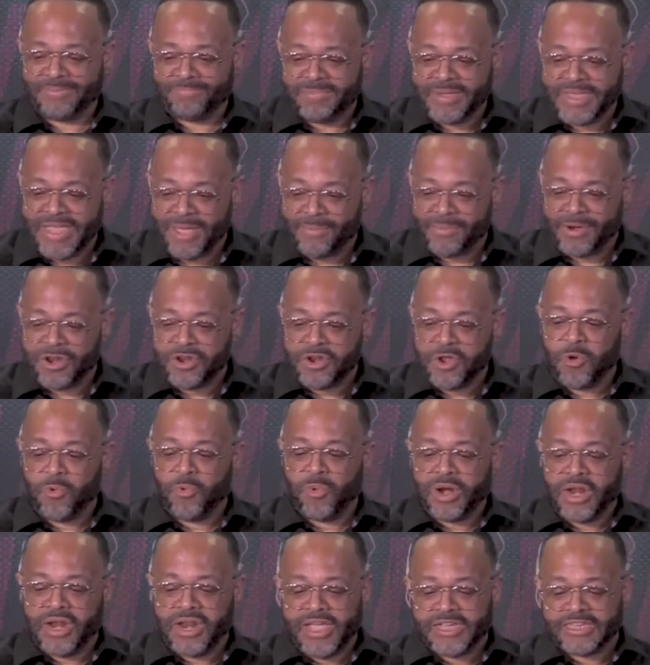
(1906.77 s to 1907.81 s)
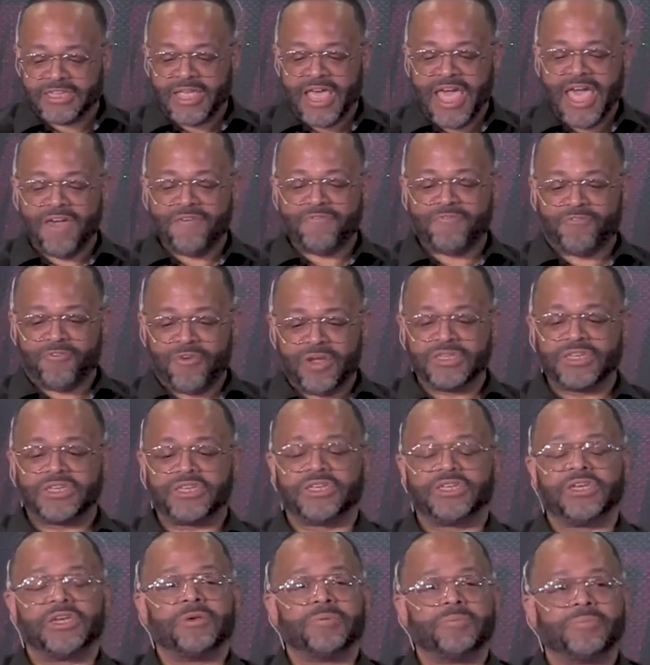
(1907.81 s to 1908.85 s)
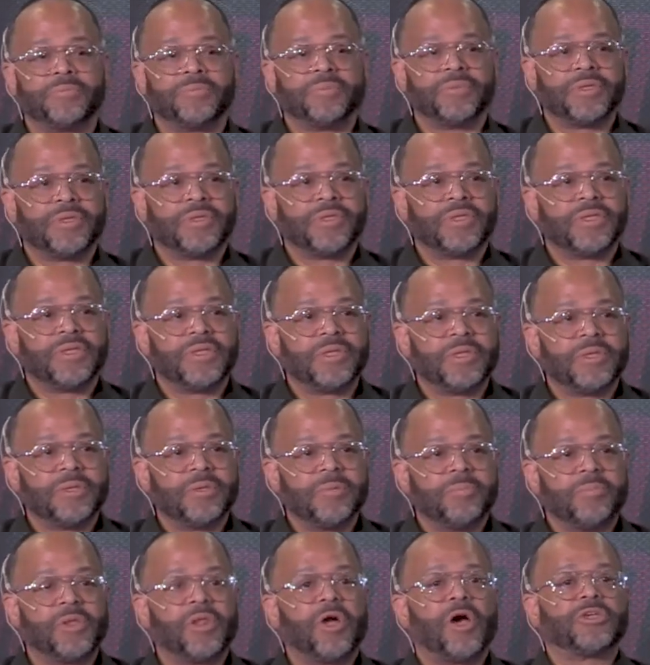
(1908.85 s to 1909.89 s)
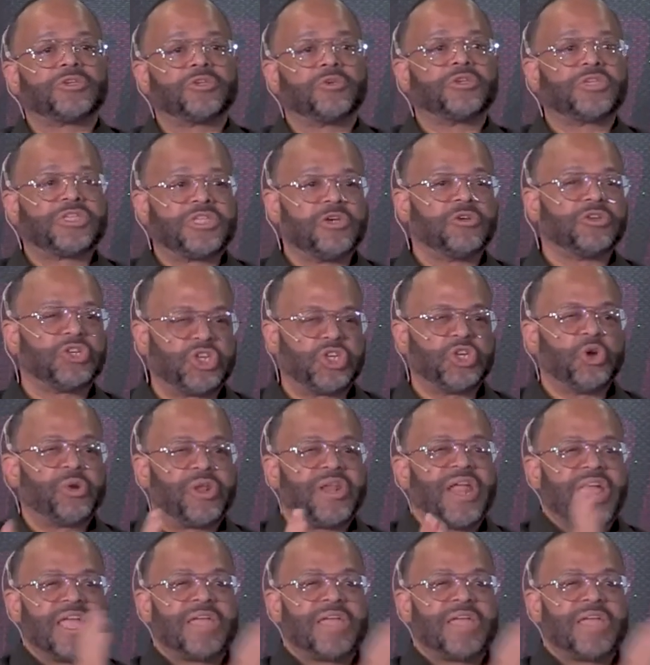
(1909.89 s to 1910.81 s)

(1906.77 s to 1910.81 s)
To be able to know what it is to have friendship, but also still show